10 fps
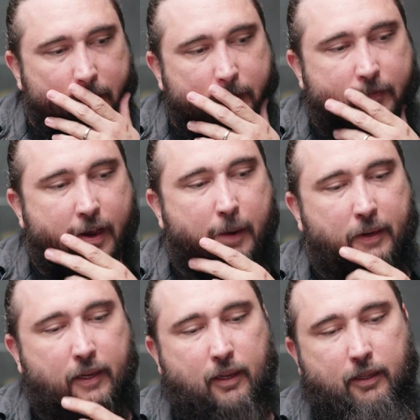
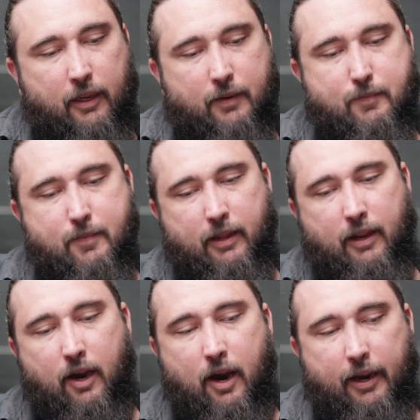family that they
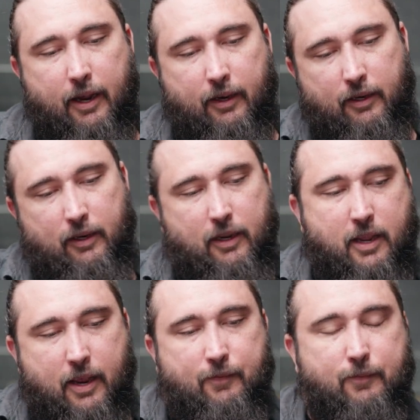hide out in, and
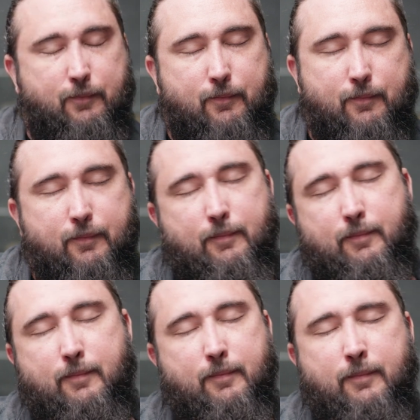they've
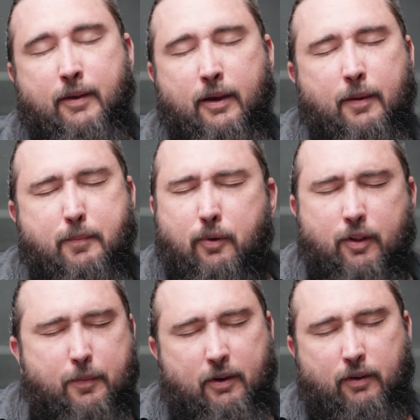put
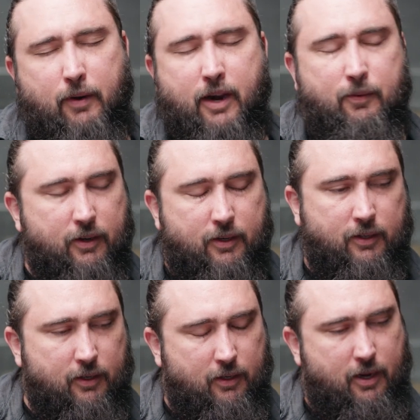them at great
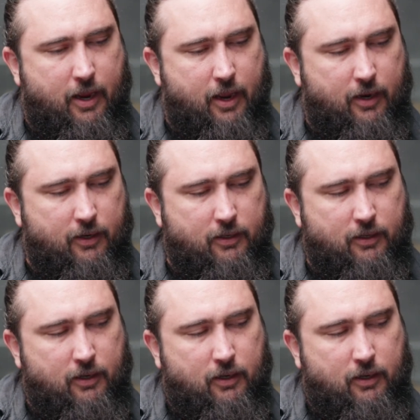risk. And